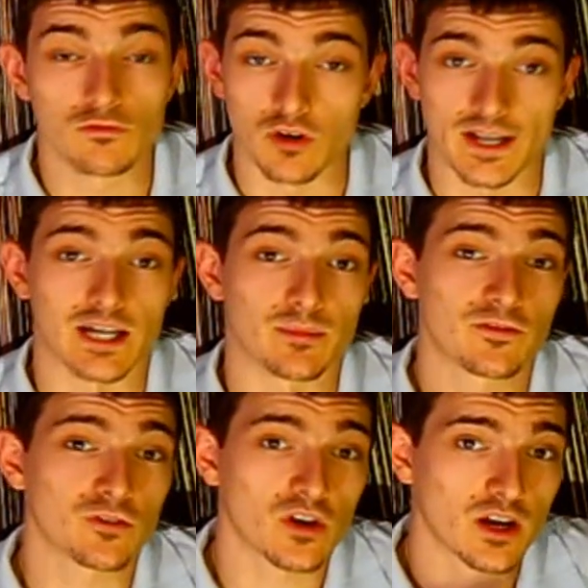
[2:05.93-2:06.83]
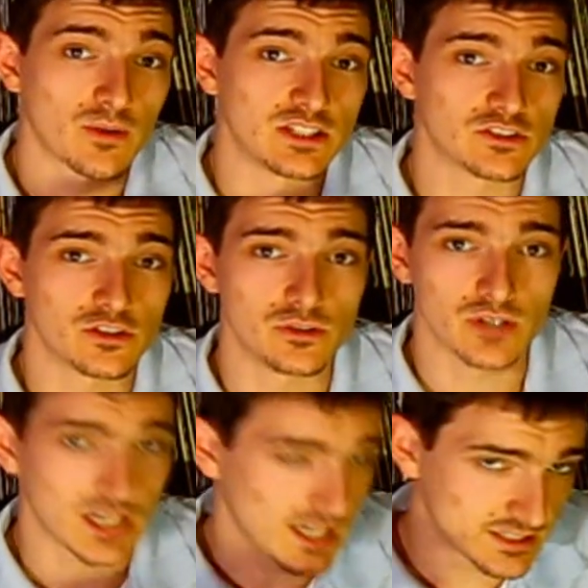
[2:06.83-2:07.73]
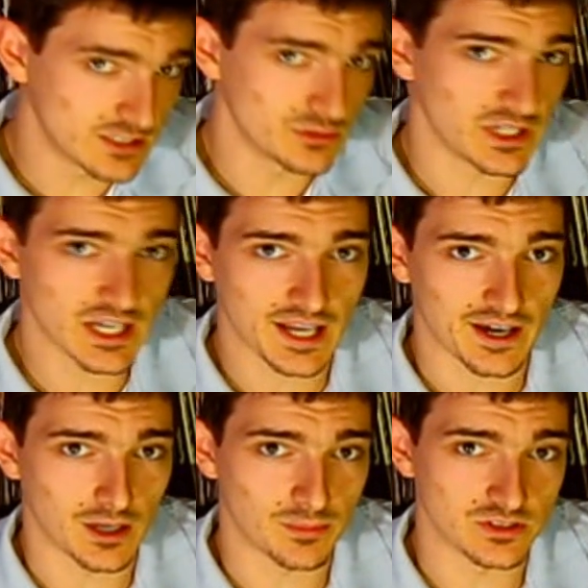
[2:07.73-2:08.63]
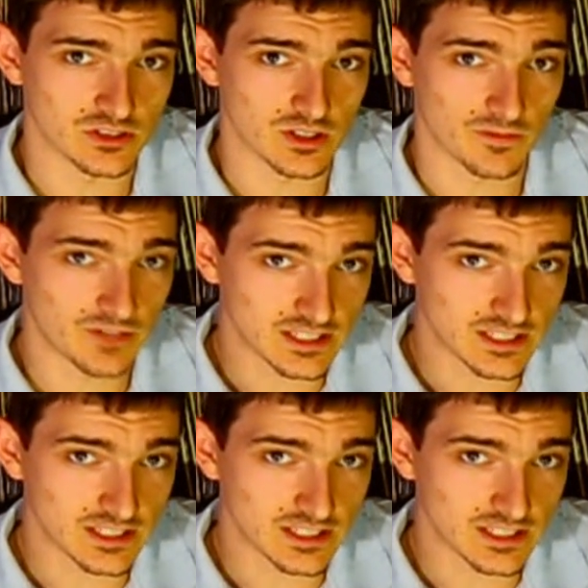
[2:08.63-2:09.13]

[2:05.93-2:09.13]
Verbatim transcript: Right now, before I go into connecting all your kit up and stuff,